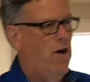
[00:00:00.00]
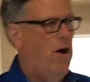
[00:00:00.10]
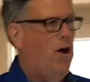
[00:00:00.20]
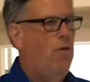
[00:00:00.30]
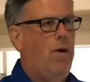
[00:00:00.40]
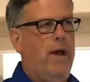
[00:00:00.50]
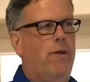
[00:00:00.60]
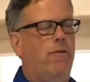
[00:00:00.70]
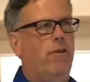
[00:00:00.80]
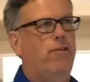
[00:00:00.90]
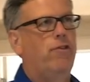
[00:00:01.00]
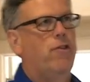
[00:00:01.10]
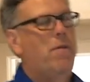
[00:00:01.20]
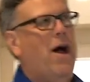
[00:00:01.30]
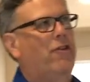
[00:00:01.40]
hallway, this is the
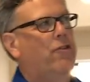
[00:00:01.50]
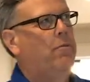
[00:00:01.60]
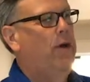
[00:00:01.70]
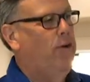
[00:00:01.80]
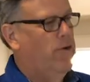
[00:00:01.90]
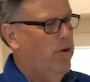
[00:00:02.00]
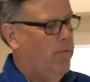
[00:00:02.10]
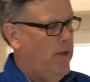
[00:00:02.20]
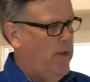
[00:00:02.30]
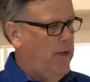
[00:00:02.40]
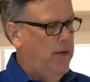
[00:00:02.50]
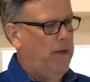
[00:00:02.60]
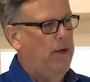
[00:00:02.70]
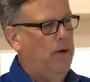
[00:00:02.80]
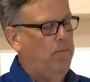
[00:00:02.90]
master bedroom.
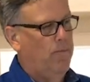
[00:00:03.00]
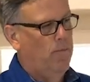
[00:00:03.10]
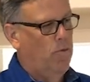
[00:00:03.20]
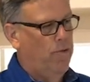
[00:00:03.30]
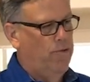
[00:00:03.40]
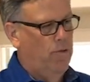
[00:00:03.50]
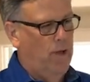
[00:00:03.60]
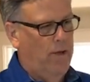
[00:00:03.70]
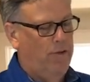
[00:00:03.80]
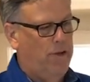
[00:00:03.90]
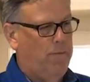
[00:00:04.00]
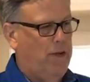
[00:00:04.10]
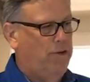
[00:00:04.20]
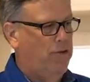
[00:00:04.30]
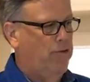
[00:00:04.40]
We'll have the
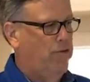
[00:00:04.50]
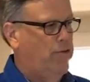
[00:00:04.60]
dimensions